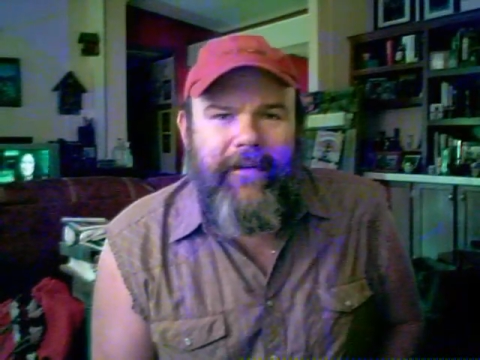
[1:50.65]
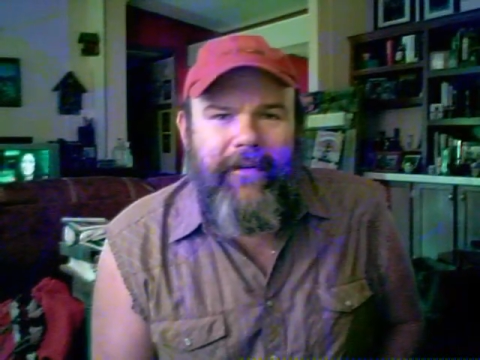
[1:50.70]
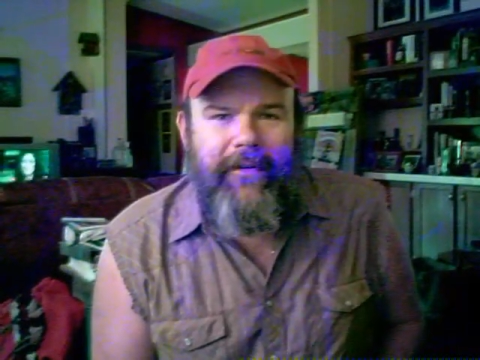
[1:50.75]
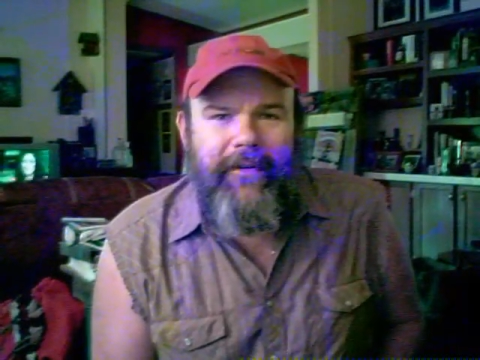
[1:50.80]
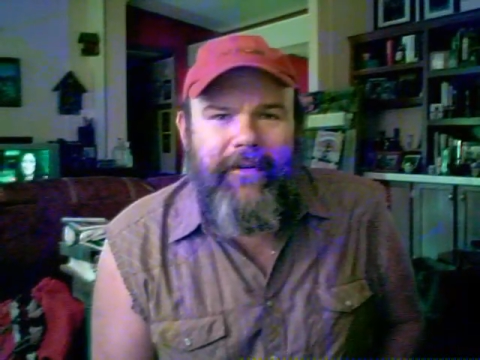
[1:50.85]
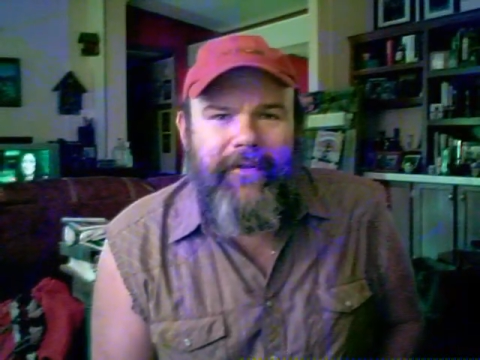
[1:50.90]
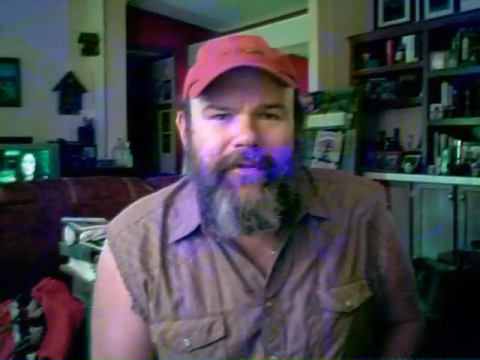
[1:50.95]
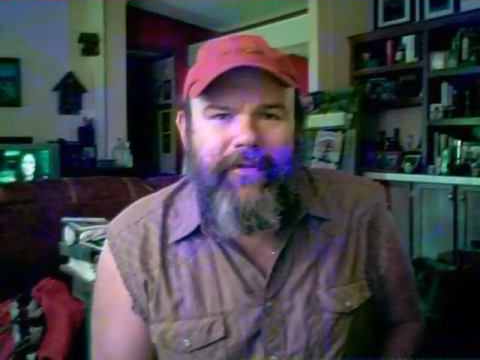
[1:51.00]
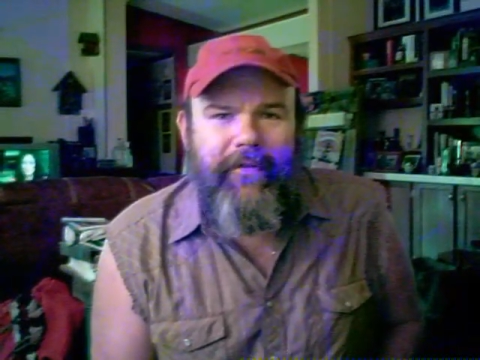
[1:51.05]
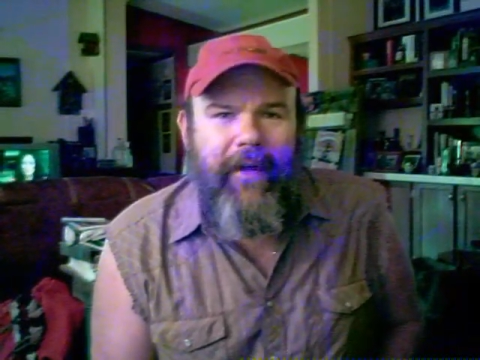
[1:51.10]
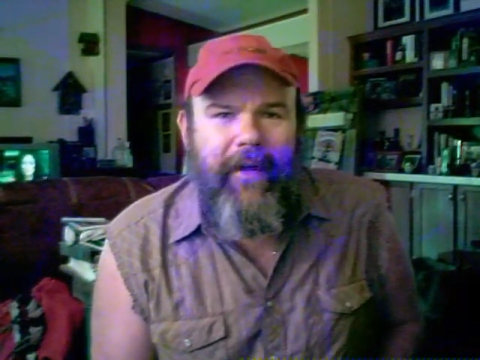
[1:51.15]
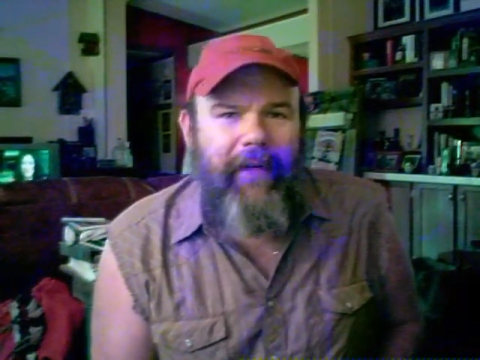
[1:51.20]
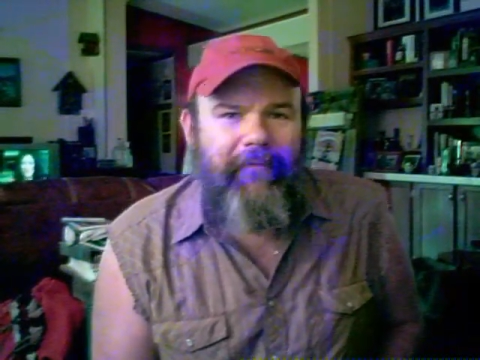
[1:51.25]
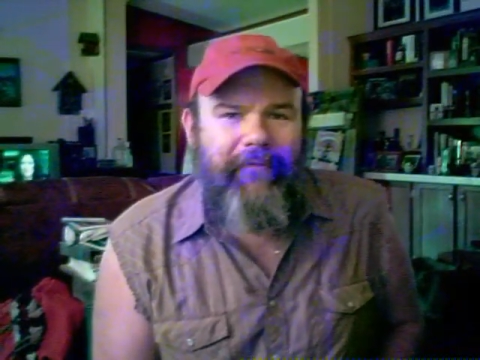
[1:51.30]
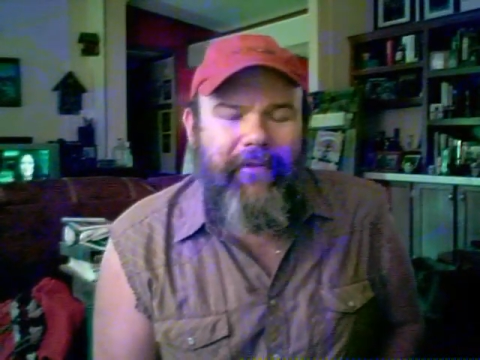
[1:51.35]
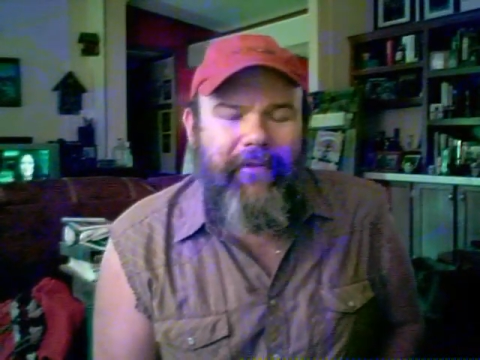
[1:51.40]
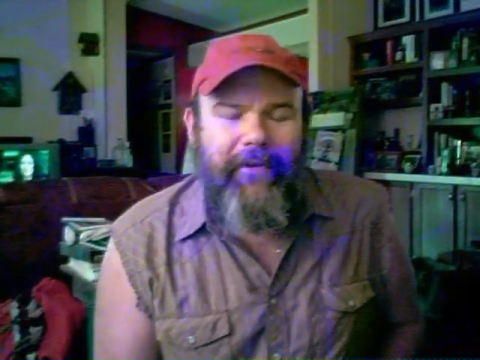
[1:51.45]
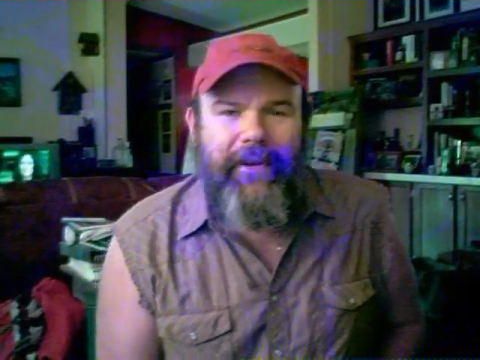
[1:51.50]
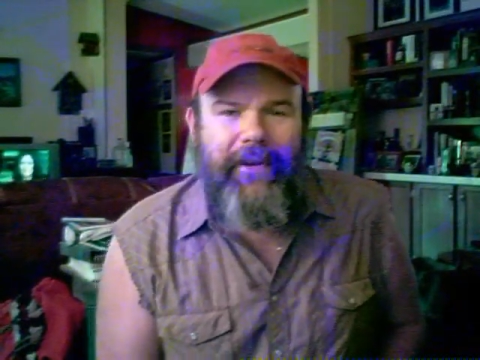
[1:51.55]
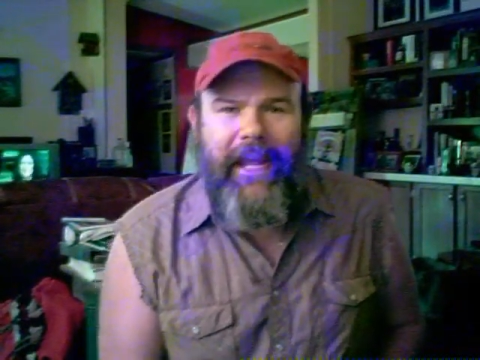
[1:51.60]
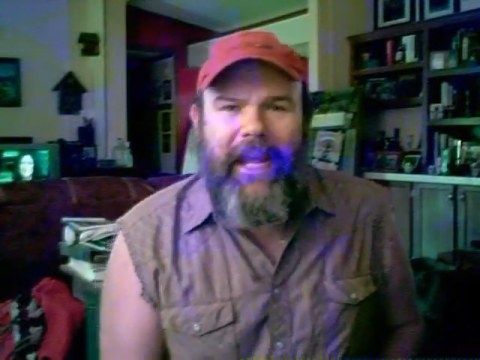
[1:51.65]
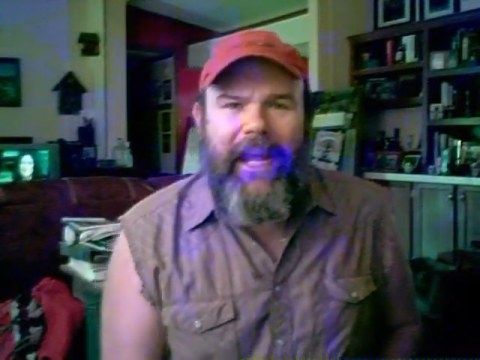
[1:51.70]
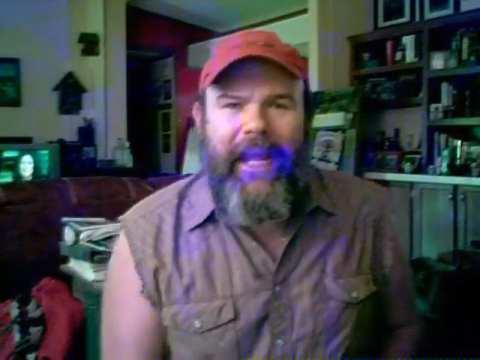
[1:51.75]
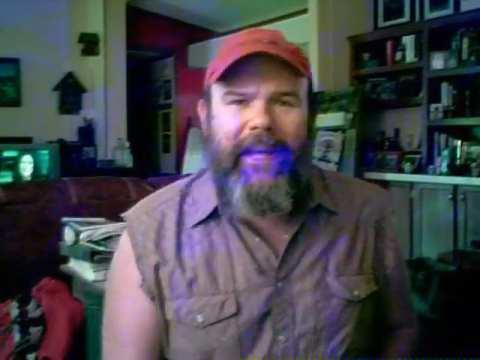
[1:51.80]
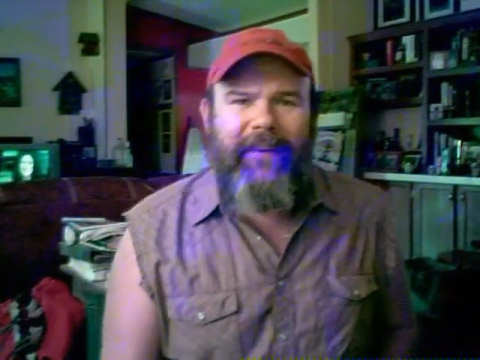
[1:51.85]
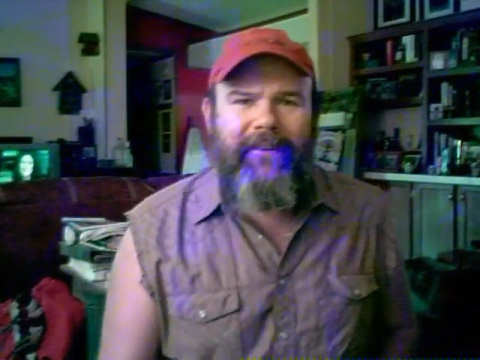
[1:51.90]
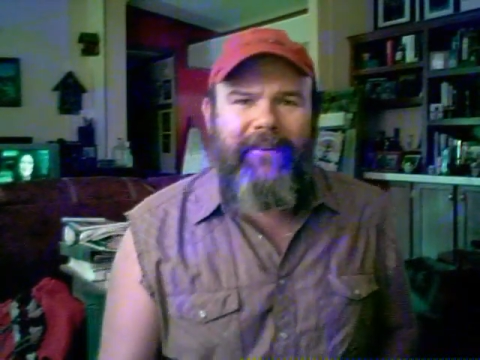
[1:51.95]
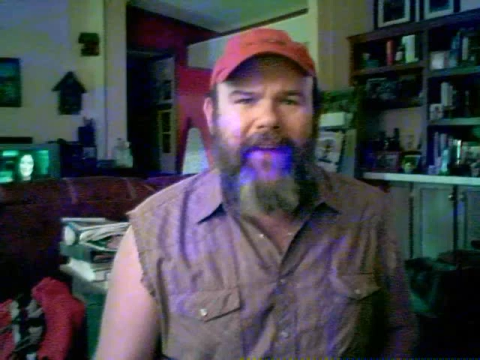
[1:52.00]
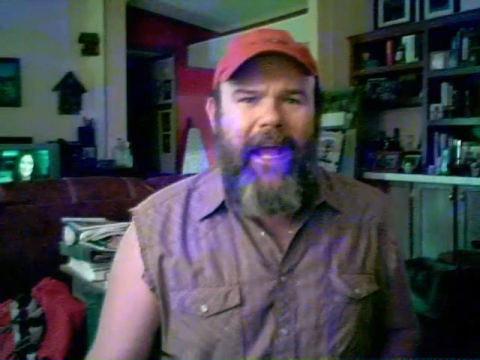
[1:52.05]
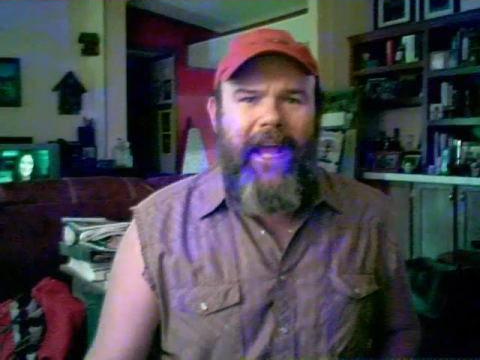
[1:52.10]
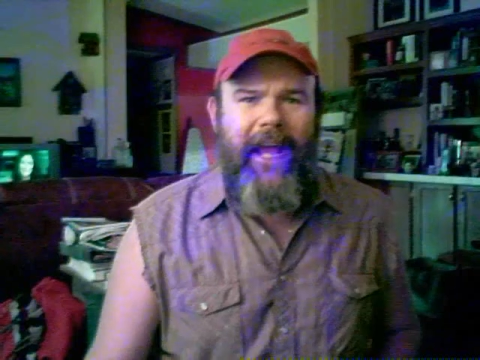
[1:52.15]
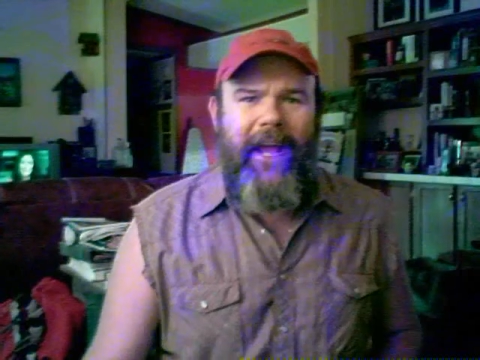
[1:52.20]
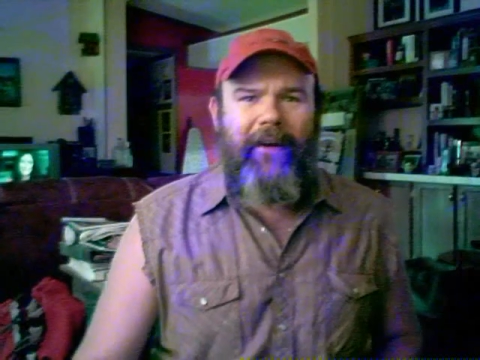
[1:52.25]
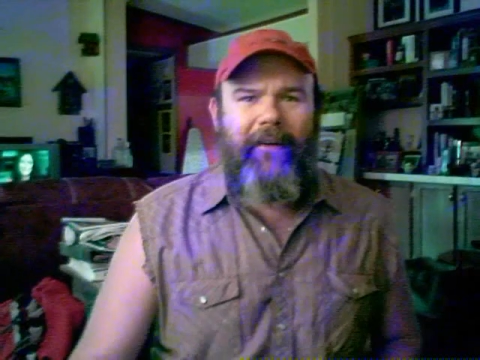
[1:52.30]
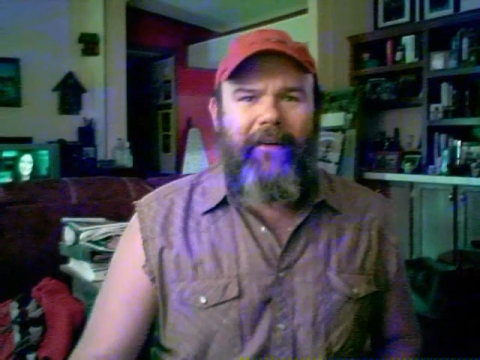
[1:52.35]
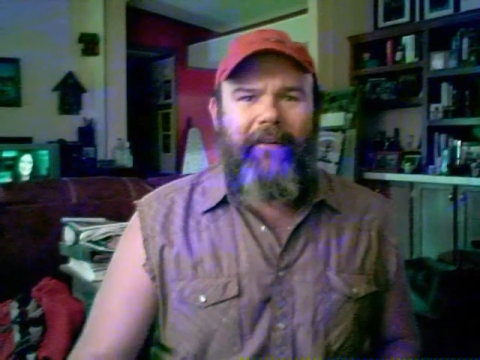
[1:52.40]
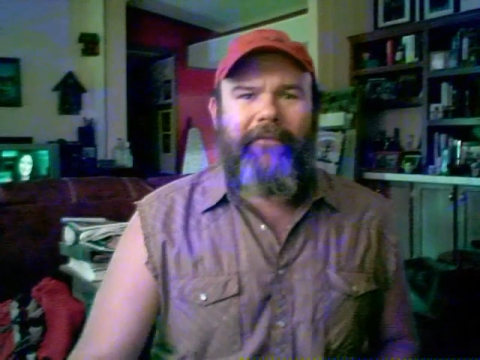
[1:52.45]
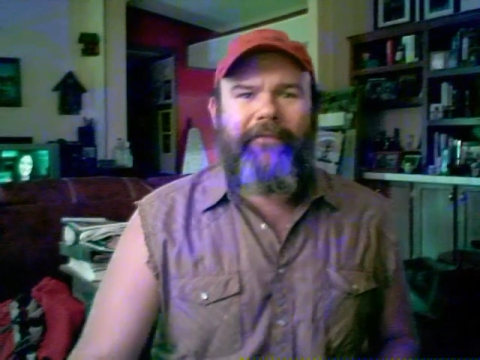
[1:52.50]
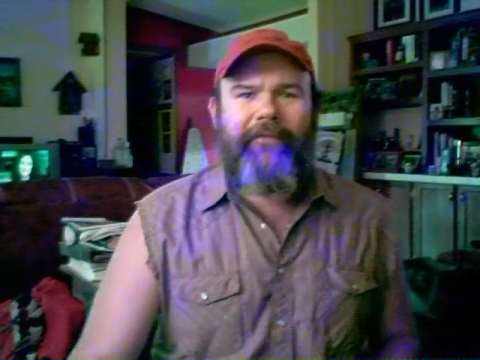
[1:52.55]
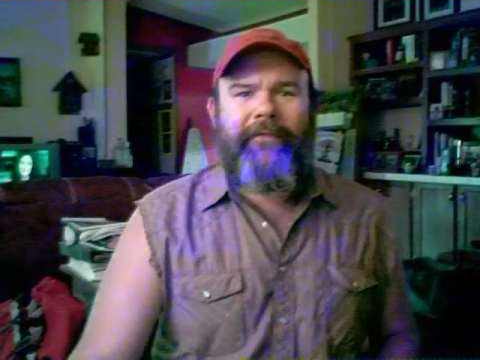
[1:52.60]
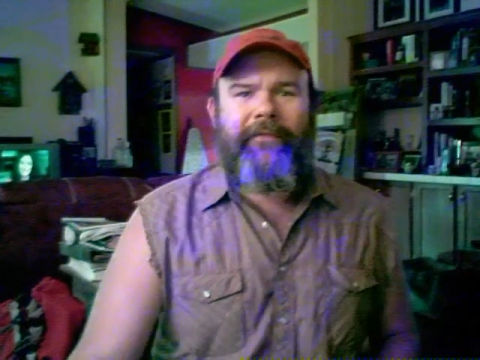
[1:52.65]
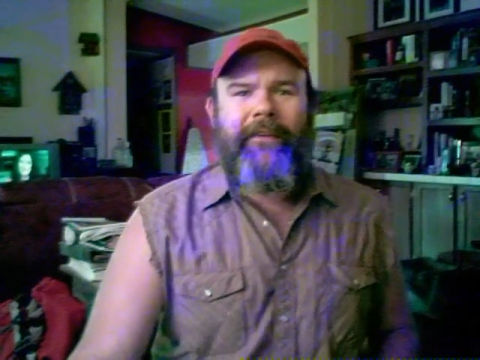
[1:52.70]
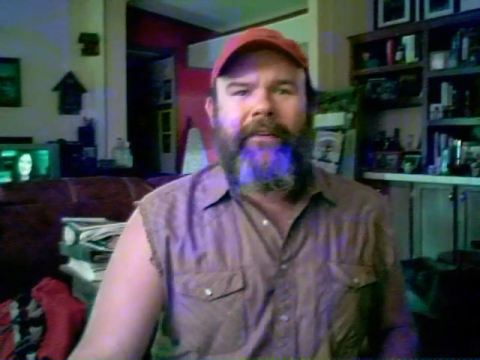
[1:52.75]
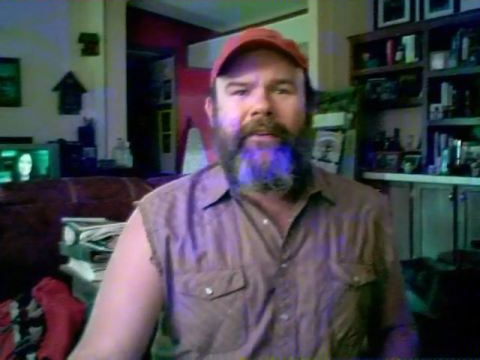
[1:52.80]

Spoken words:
because you have to dig down,